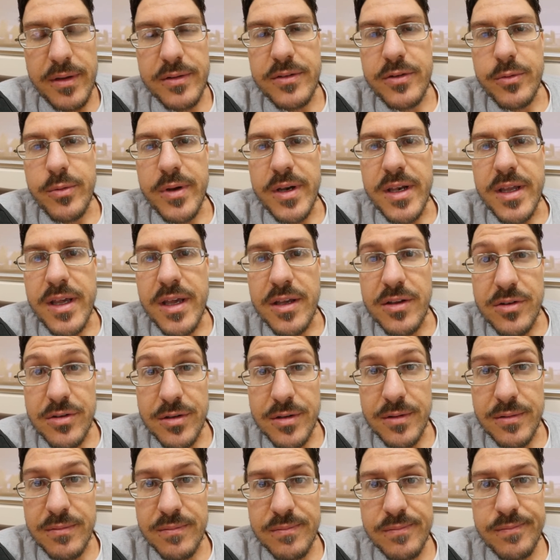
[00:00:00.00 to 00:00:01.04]
the
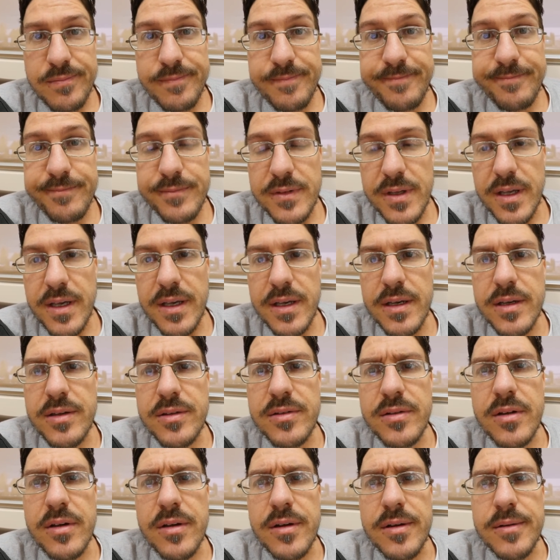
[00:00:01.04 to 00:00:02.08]
radiation.
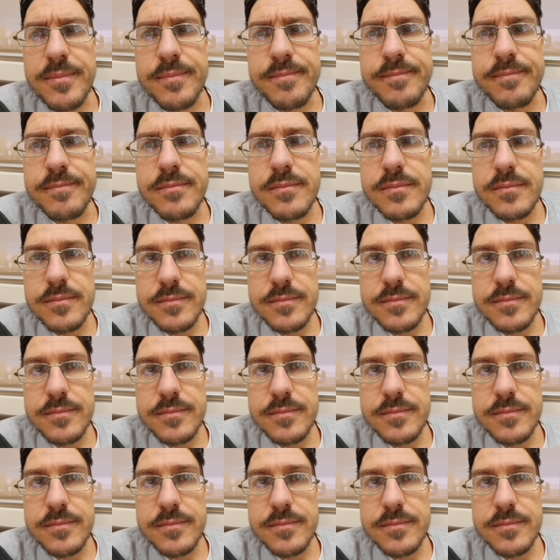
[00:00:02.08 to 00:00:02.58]
And of